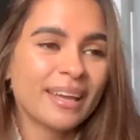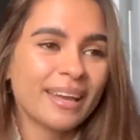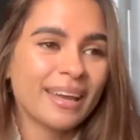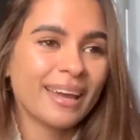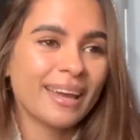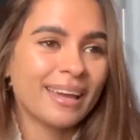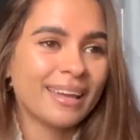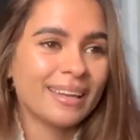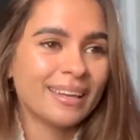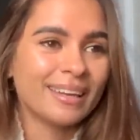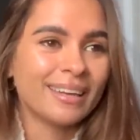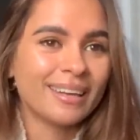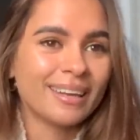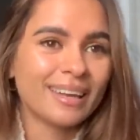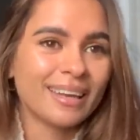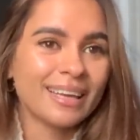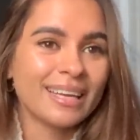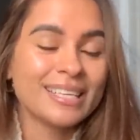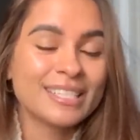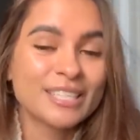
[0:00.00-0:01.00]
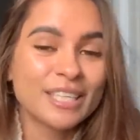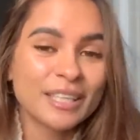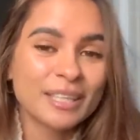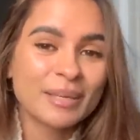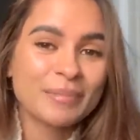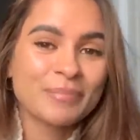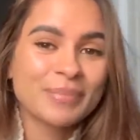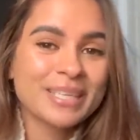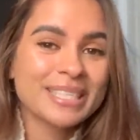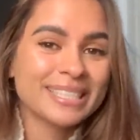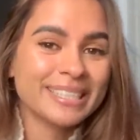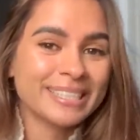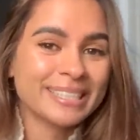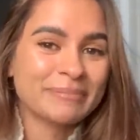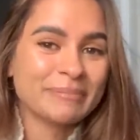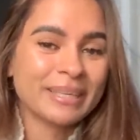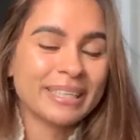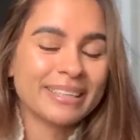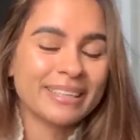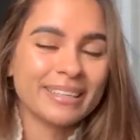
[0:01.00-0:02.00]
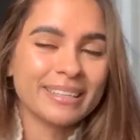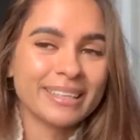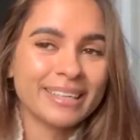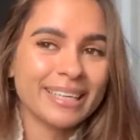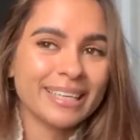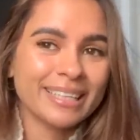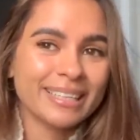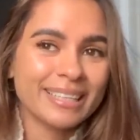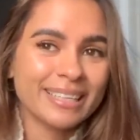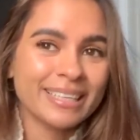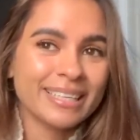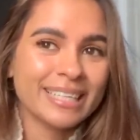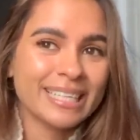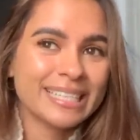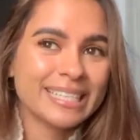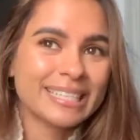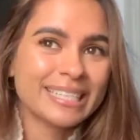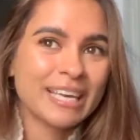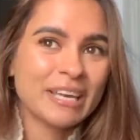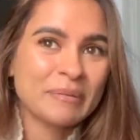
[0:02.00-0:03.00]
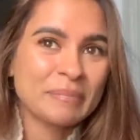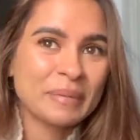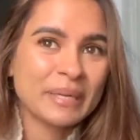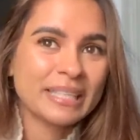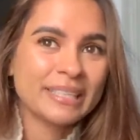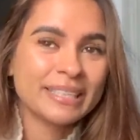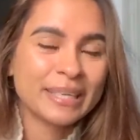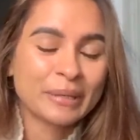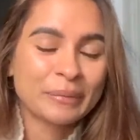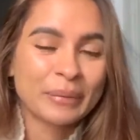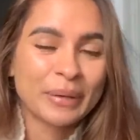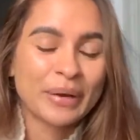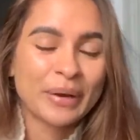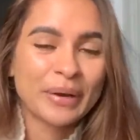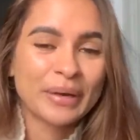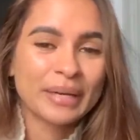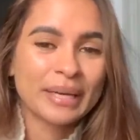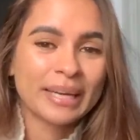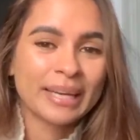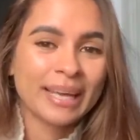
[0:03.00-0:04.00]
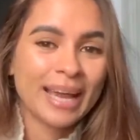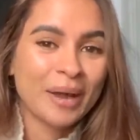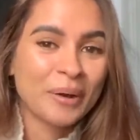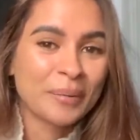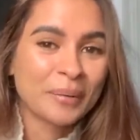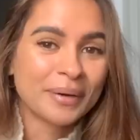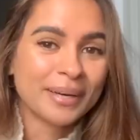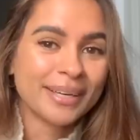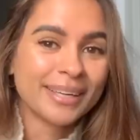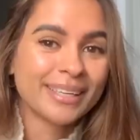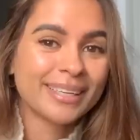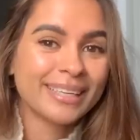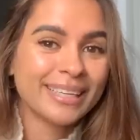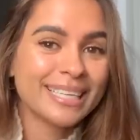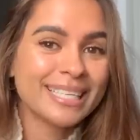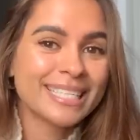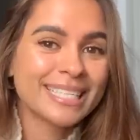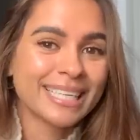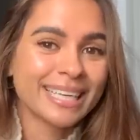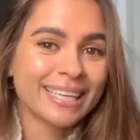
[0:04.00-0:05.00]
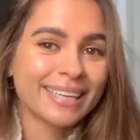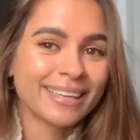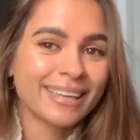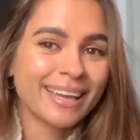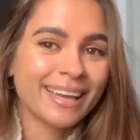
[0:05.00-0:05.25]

and it's not a business meeting, it is a meeting regarding our kitchen,